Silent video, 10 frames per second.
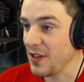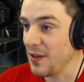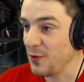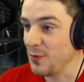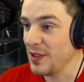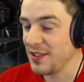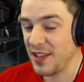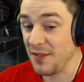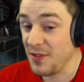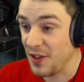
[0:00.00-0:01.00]
they're
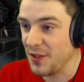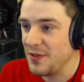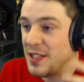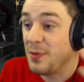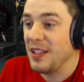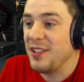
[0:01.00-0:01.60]
kind of typically